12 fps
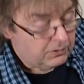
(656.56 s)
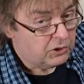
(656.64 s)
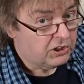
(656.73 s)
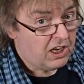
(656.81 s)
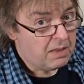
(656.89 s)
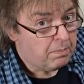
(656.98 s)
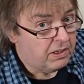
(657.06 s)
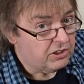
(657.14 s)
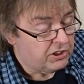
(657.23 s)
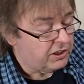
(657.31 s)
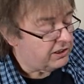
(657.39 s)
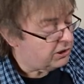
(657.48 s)
looks like
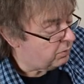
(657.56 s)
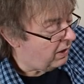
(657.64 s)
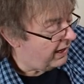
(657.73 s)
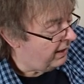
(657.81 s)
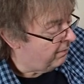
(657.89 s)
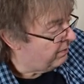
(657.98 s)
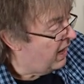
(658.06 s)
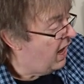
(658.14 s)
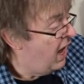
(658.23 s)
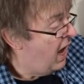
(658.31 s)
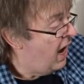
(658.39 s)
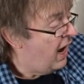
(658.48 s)
print's on its way.
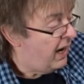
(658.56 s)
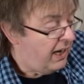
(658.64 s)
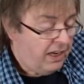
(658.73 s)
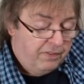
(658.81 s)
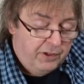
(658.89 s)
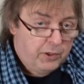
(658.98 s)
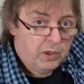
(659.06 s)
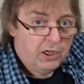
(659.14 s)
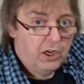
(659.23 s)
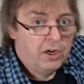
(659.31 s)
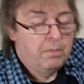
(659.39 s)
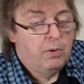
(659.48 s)
If you do a
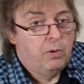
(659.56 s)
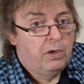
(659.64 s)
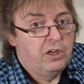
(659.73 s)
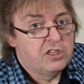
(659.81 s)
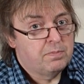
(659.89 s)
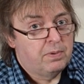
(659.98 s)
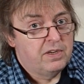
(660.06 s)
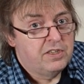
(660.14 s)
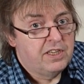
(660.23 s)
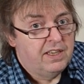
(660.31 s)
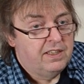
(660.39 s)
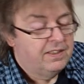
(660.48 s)
lot of borderless
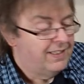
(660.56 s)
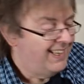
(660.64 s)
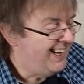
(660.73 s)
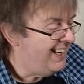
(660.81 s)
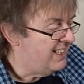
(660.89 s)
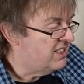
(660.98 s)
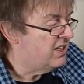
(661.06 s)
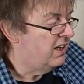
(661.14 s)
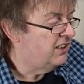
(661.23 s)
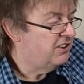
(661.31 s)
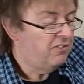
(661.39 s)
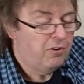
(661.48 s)
printing, the
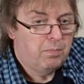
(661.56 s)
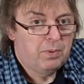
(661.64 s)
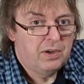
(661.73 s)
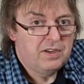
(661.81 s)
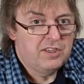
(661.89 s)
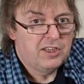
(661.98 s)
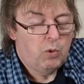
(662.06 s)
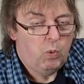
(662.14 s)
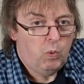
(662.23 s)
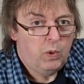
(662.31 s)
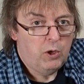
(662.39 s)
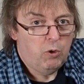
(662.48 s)
insides of your printer
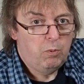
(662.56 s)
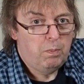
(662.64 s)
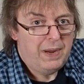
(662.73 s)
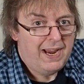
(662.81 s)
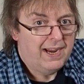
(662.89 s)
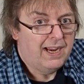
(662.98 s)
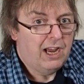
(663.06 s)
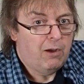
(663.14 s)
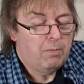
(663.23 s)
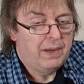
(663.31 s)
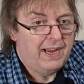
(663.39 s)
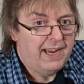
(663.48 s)
will pick
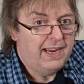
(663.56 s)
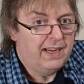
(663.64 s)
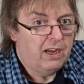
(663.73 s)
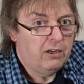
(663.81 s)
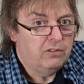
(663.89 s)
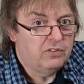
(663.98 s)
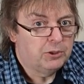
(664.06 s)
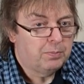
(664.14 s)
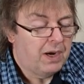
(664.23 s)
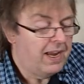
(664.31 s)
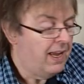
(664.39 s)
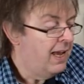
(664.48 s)
up ink
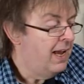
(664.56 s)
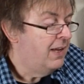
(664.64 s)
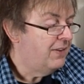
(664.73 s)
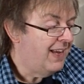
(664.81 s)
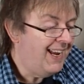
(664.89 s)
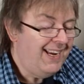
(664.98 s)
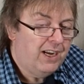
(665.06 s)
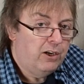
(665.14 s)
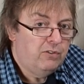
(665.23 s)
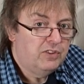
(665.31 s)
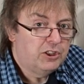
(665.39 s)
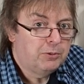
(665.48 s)
overspray. The ink
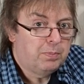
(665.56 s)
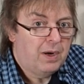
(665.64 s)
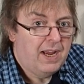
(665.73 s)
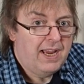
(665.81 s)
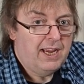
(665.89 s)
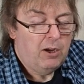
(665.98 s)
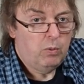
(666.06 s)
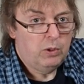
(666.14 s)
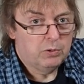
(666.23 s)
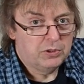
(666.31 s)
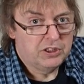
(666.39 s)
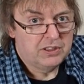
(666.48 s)
overspray
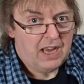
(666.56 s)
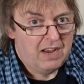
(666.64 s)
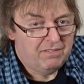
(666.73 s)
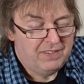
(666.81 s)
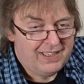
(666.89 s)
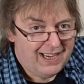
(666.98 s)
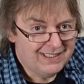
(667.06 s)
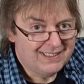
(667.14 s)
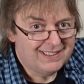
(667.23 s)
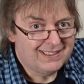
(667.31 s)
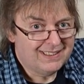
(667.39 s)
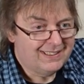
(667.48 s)
will have
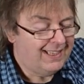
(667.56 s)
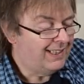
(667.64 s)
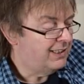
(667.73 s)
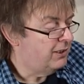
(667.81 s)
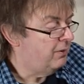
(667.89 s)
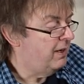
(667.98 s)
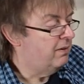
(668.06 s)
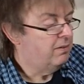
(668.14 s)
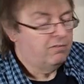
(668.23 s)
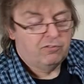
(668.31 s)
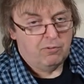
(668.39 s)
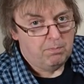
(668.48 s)
dust stick to it
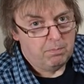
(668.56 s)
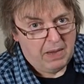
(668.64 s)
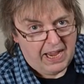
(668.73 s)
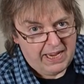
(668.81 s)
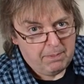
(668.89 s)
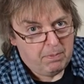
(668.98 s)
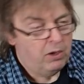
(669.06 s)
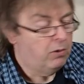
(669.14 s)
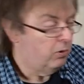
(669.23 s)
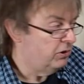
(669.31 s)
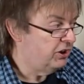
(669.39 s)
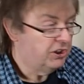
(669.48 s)
from
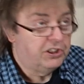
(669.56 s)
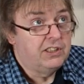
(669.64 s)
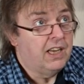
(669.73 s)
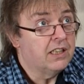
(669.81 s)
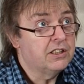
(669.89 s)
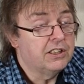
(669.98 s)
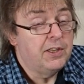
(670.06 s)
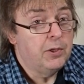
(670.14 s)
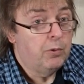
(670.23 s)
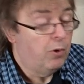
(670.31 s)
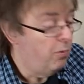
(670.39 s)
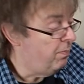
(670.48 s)
paper or just dust in
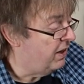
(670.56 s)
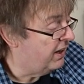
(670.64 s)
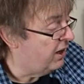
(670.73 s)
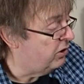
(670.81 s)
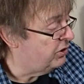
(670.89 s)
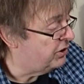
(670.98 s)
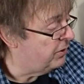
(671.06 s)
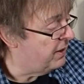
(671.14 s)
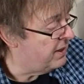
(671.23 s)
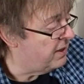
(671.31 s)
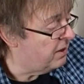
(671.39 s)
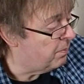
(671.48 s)
the room that goes through
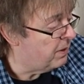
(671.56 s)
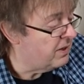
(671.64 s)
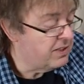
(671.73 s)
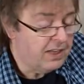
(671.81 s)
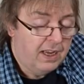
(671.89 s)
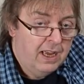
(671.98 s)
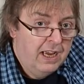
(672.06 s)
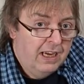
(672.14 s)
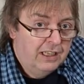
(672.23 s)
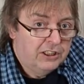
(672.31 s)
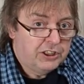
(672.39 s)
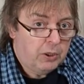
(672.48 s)
into the printer.
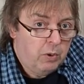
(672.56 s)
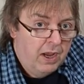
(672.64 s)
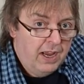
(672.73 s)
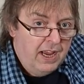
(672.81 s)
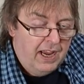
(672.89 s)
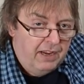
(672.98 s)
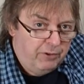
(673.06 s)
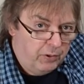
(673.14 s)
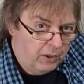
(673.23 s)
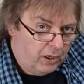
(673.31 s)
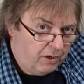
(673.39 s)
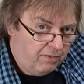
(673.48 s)
So if you
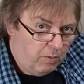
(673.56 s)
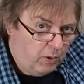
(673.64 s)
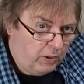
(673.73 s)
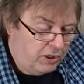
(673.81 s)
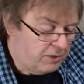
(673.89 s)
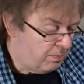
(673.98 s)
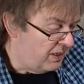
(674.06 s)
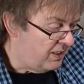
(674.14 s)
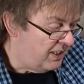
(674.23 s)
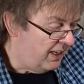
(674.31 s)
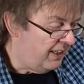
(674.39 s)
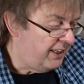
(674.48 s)
do a lot of borderless
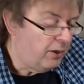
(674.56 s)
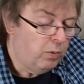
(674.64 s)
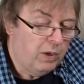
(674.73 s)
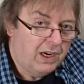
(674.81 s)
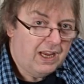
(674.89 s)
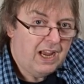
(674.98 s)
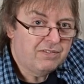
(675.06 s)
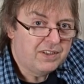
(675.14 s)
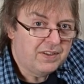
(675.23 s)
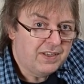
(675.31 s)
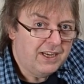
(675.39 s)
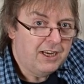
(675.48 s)
printing, you will have
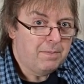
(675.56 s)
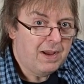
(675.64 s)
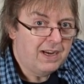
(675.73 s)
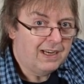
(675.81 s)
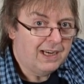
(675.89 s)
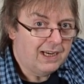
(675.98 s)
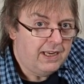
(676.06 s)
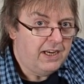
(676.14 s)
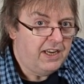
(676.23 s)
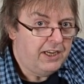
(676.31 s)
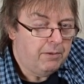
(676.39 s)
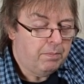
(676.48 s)
to think about
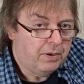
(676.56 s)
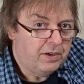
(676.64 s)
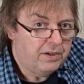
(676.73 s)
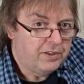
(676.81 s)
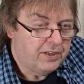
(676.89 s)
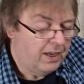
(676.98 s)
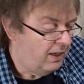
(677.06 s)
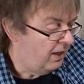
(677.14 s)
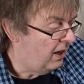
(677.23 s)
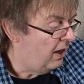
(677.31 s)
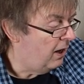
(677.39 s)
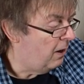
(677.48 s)
cleaning your printer
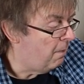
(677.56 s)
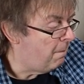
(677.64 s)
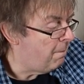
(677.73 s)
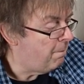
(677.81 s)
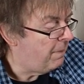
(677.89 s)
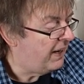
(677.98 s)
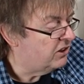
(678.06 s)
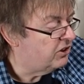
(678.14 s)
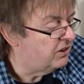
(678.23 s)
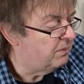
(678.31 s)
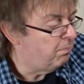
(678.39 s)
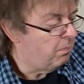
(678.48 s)

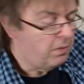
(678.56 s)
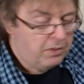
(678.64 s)
because the